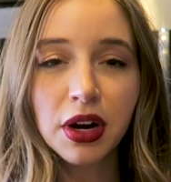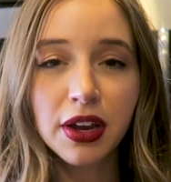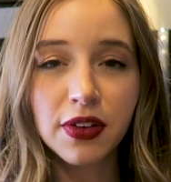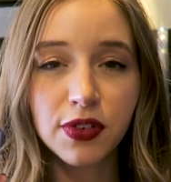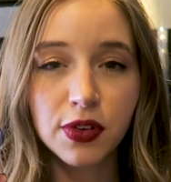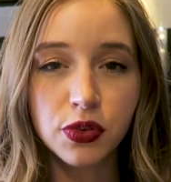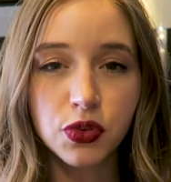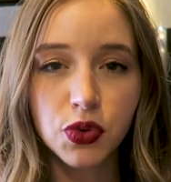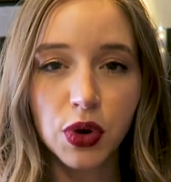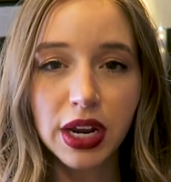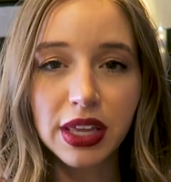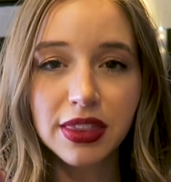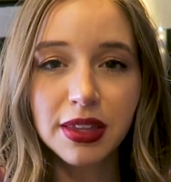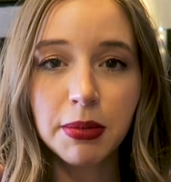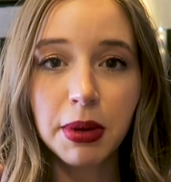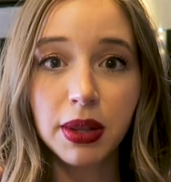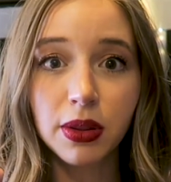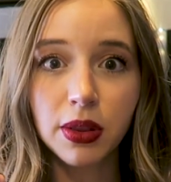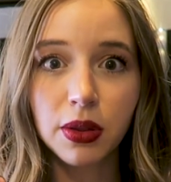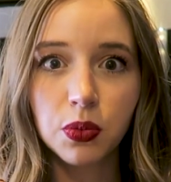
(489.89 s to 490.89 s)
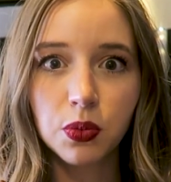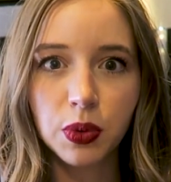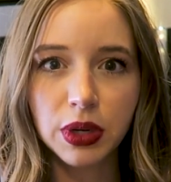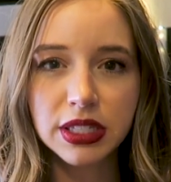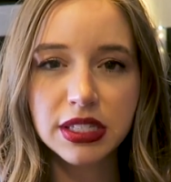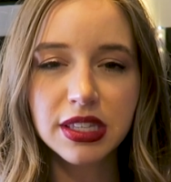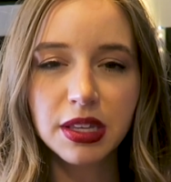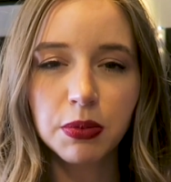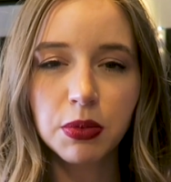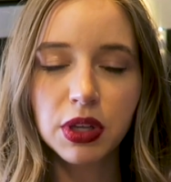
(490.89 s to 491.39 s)
If you drain them and then
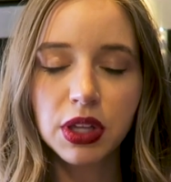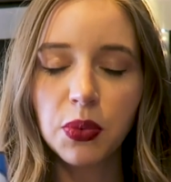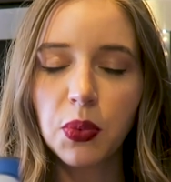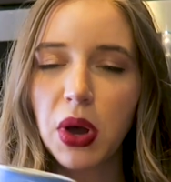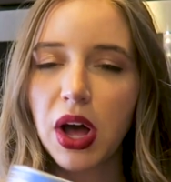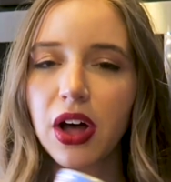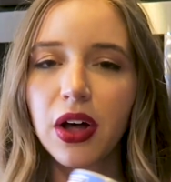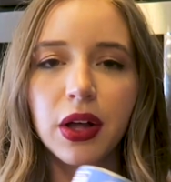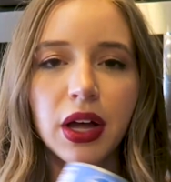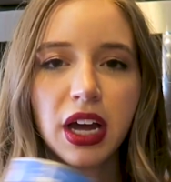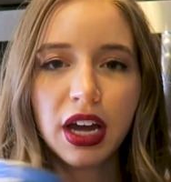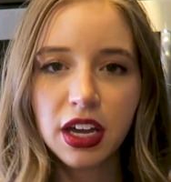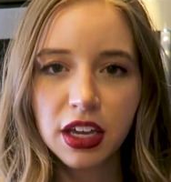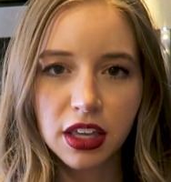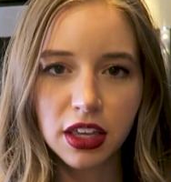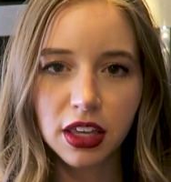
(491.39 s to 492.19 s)
rinse them really well,